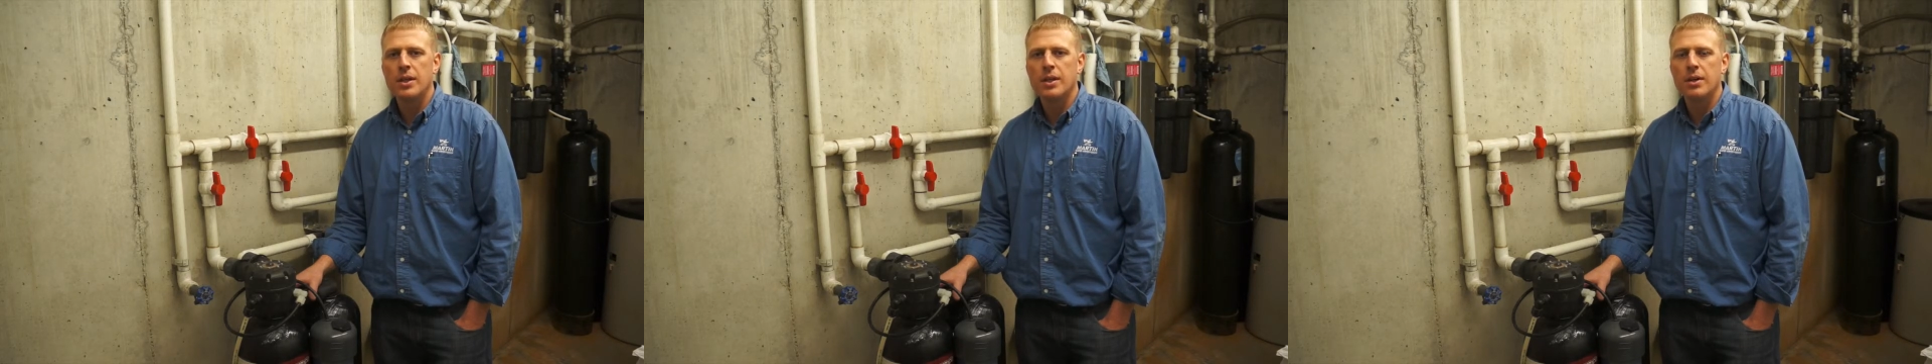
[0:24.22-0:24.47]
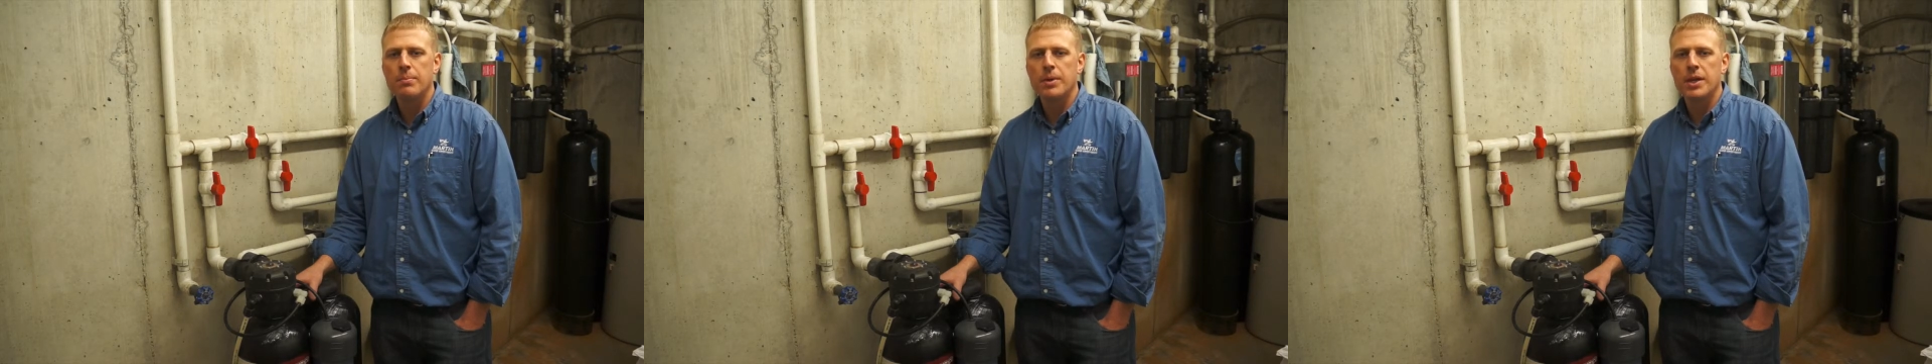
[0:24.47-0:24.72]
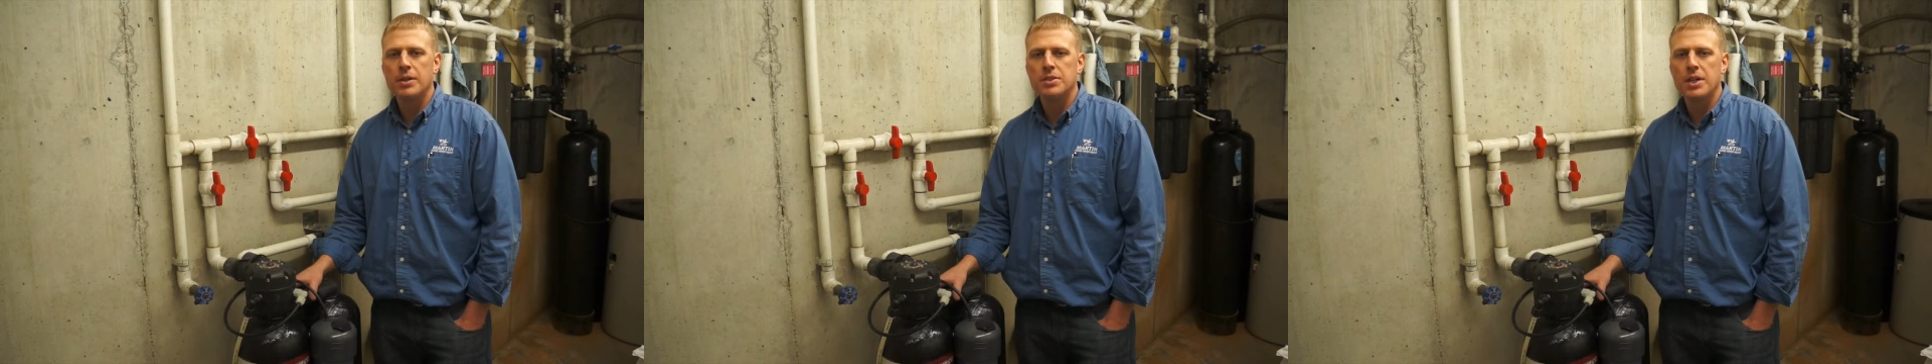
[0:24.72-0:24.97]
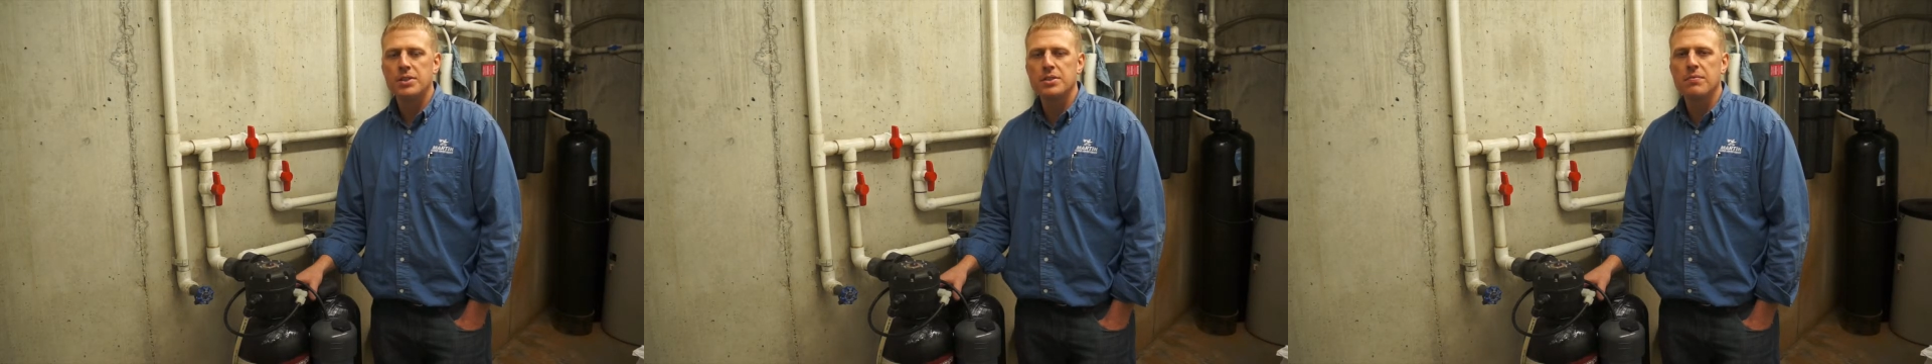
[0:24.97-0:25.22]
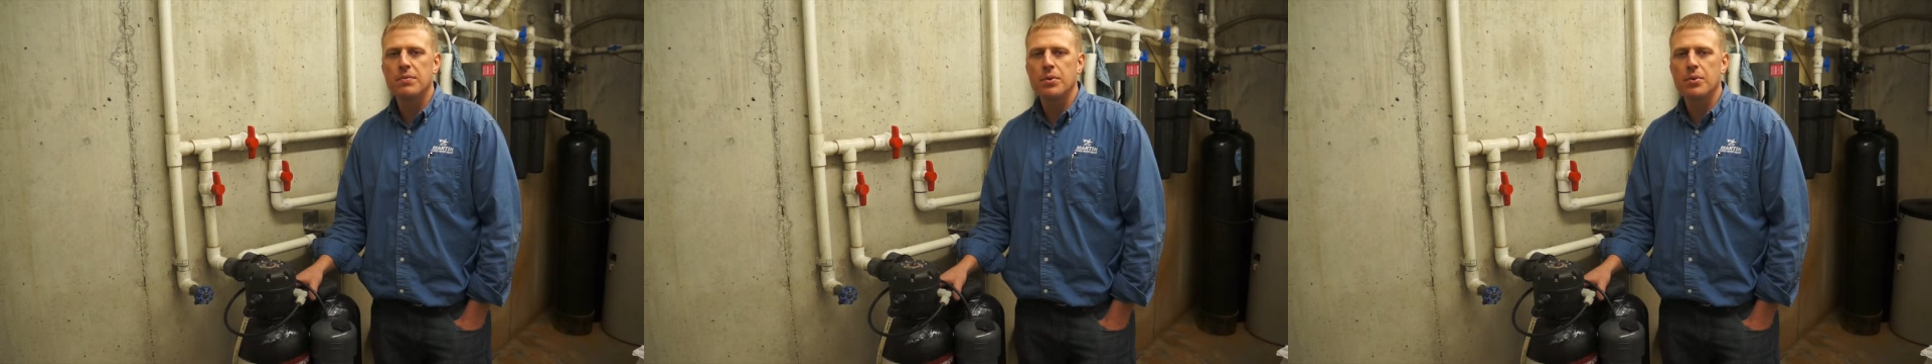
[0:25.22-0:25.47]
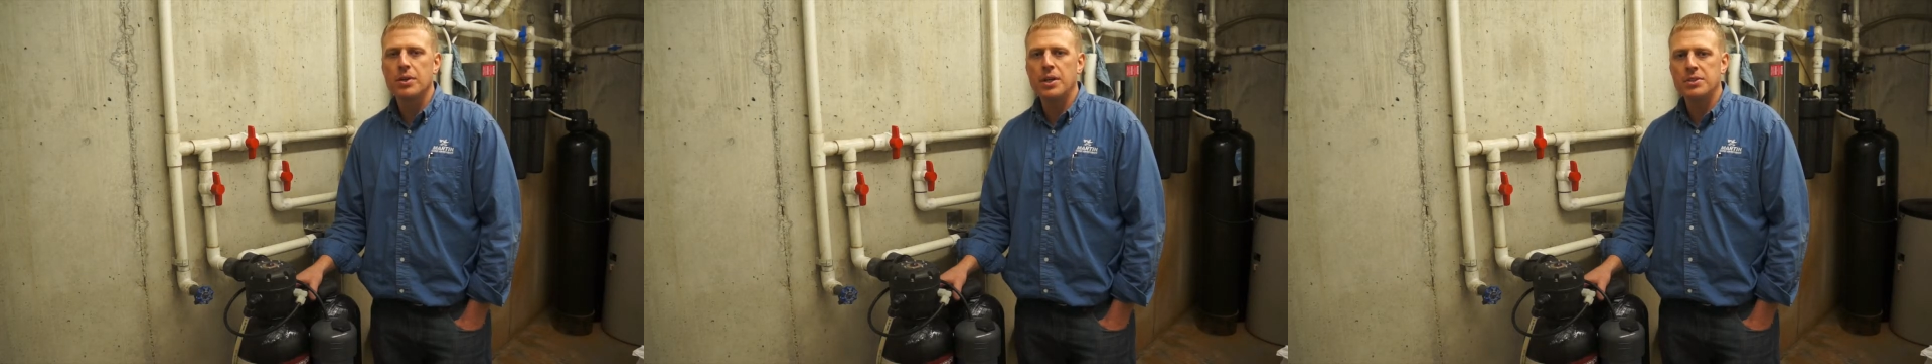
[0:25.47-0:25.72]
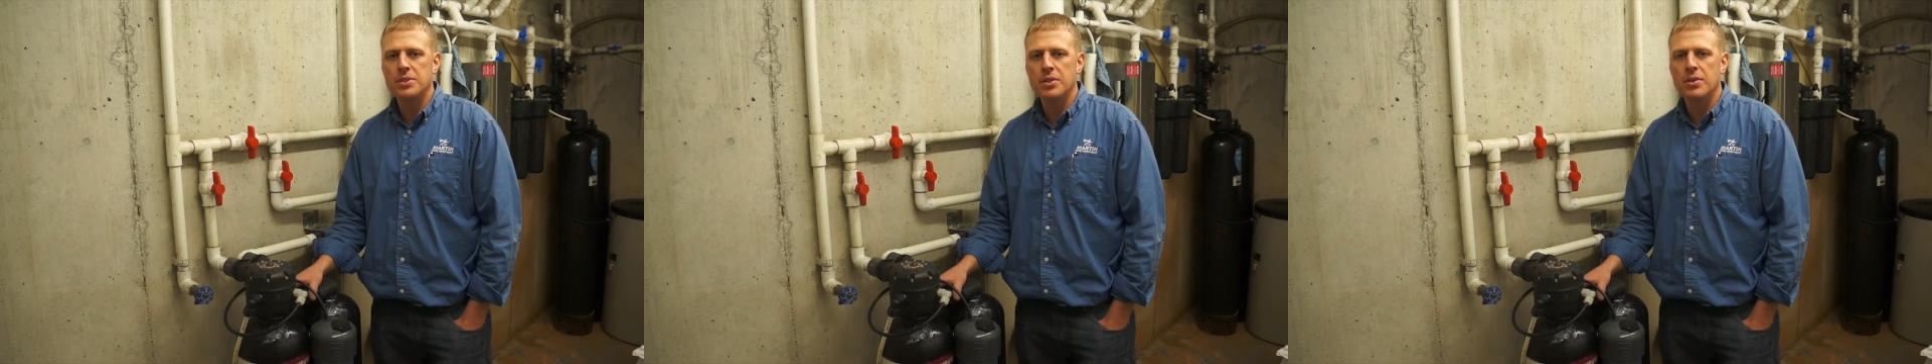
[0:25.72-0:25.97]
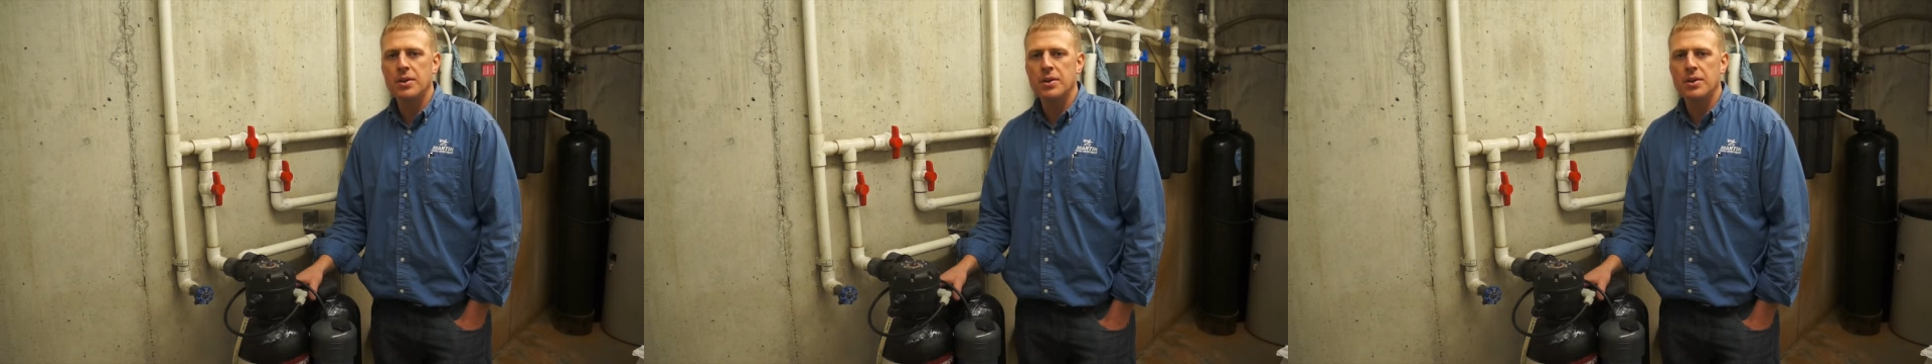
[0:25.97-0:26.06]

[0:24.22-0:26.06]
That'll make changing the filter easier,